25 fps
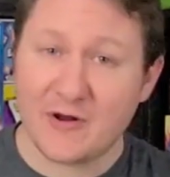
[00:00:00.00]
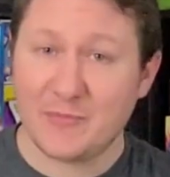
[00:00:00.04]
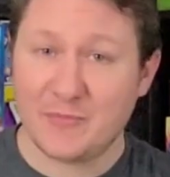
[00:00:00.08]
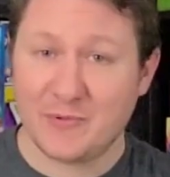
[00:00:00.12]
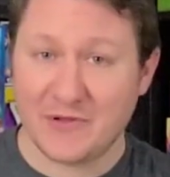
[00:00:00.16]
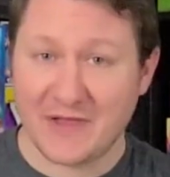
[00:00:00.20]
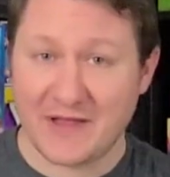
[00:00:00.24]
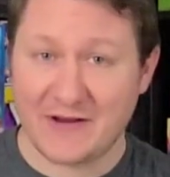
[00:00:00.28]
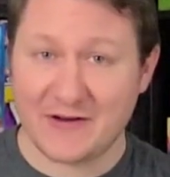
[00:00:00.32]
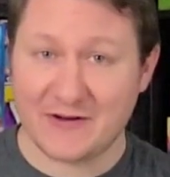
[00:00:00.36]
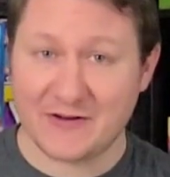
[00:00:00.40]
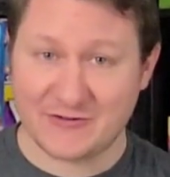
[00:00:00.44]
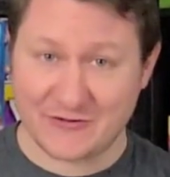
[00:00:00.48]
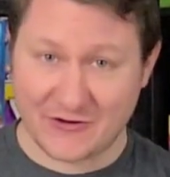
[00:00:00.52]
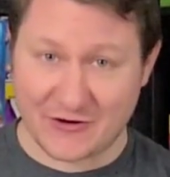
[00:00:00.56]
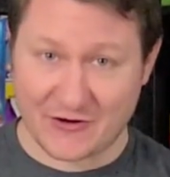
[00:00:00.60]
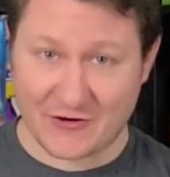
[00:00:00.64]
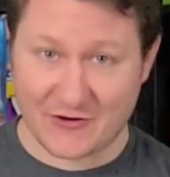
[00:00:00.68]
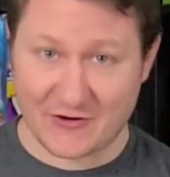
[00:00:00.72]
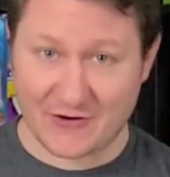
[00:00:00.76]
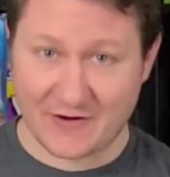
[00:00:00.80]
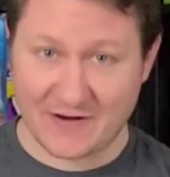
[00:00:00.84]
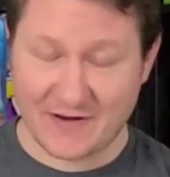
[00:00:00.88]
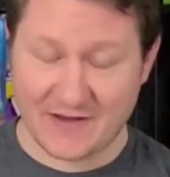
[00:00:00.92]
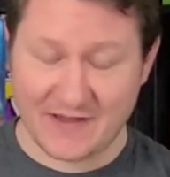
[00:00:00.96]
a player's
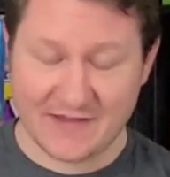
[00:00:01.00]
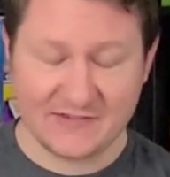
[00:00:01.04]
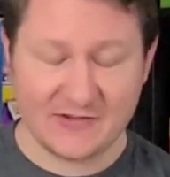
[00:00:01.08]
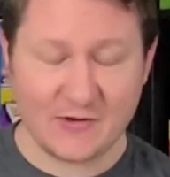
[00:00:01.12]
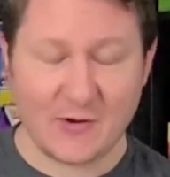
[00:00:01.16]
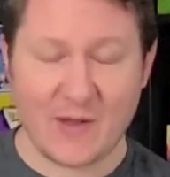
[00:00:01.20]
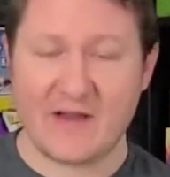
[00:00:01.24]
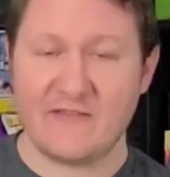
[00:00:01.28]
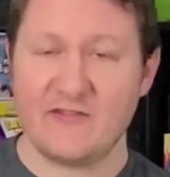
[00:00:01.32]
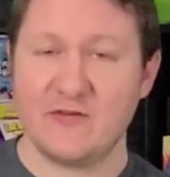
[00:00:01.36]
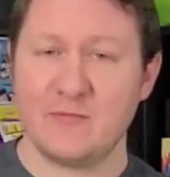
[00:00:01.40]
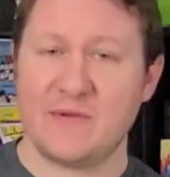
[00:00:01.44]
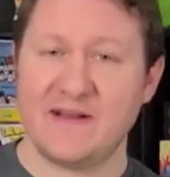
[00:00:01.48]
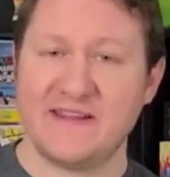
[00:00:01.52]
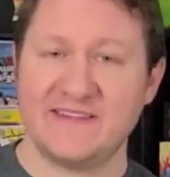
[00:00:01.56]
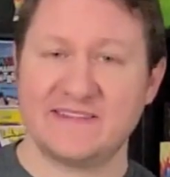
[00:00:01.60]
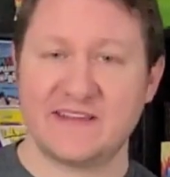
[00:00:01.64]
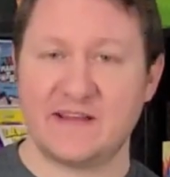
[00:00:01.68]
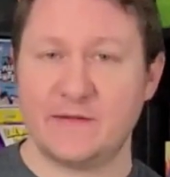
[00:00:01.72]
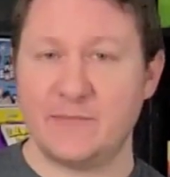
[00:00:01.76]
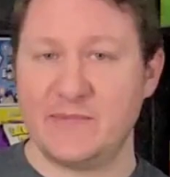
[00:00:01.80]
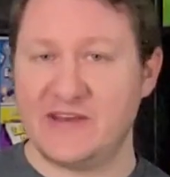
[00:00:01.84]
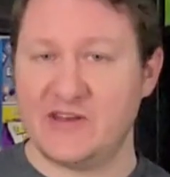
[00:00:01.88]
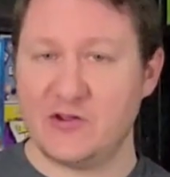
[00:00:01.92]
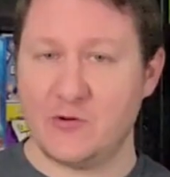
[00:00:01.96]
turn. So everybody's
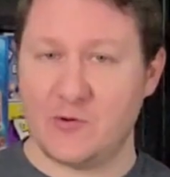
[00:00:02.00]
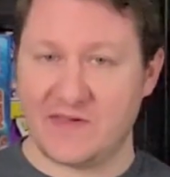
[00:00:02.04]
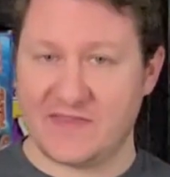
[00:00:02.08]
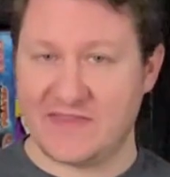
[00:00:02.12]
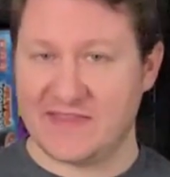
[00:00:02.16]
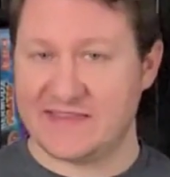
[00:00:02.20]
going to be doing